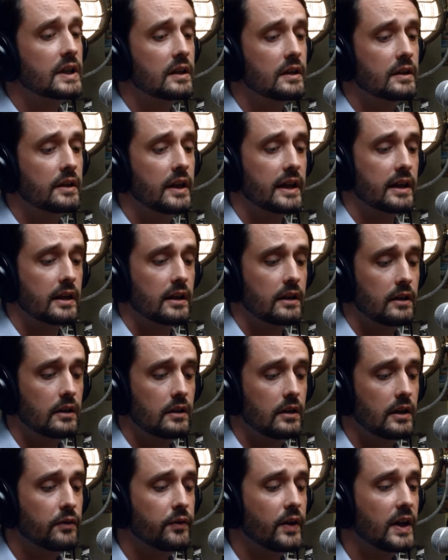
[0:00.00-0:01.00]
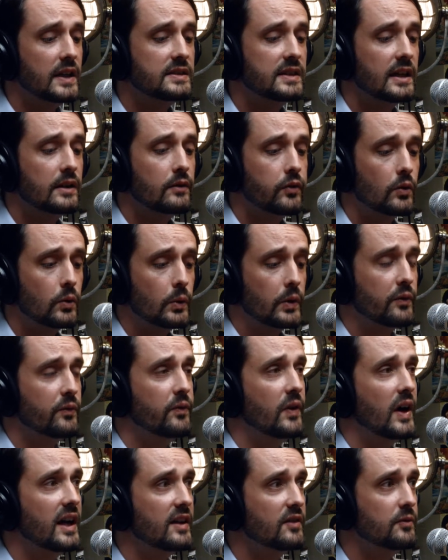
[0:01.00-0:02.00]
Like, if I send forward
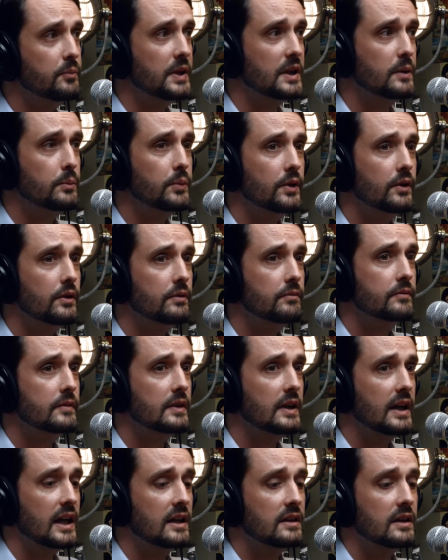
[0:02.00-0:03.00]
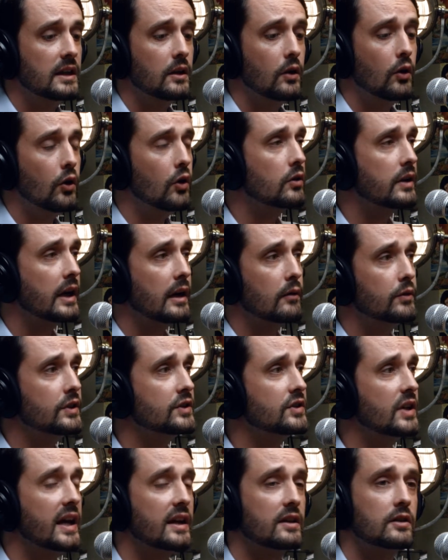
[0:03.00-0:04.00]
5 people and they all get
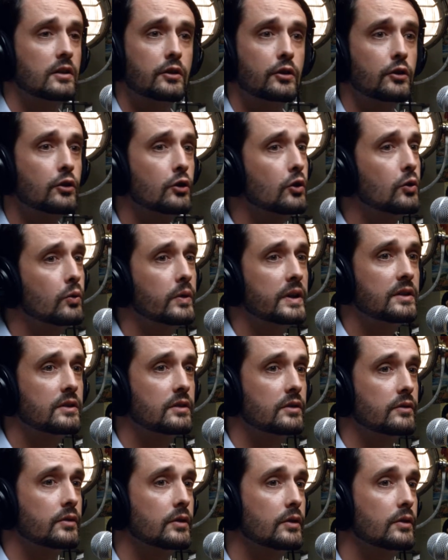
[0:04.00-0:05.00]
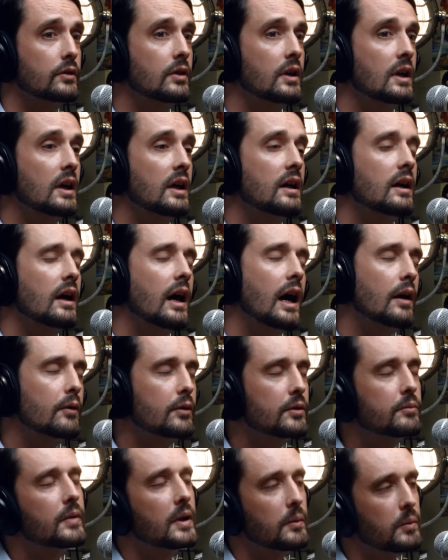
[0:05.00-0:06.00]
rejected, no interview, I
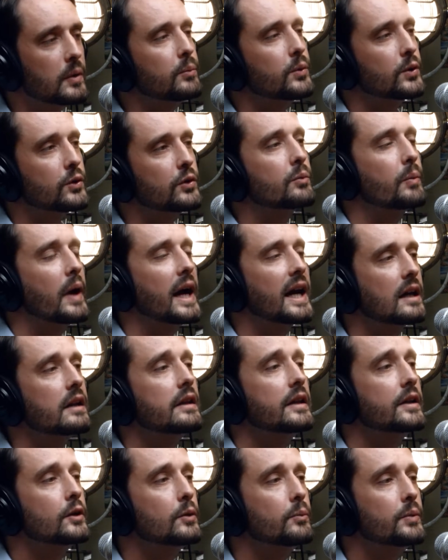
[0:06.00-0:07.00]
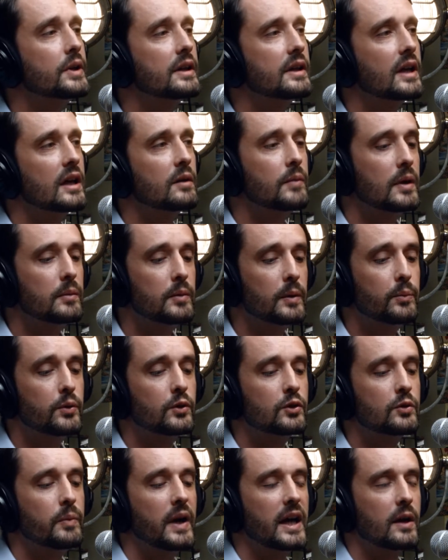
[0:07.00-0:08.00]
would maybe push back a little bit. I'd maybe
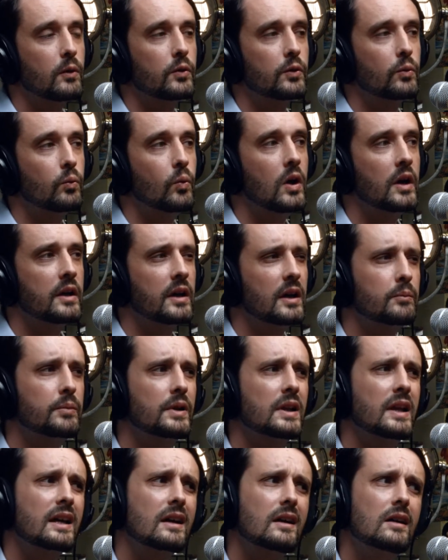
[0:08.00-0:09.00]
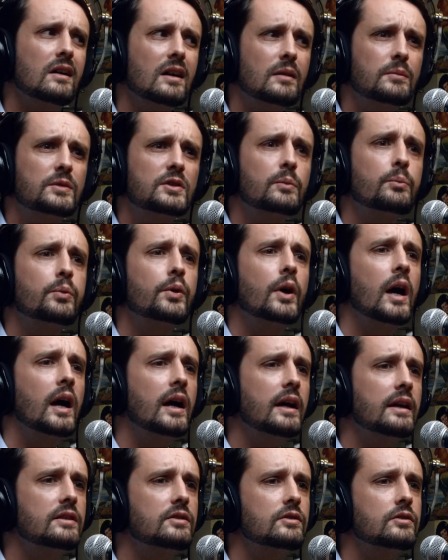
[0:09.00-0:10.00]
push back with one. I'd be like, I'm
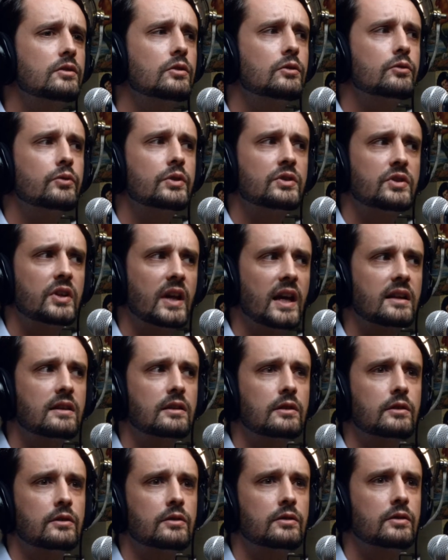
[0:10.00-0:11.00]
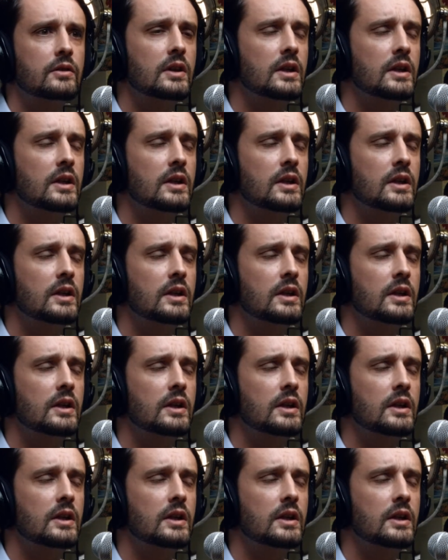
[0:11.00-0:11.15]
surprised you rejected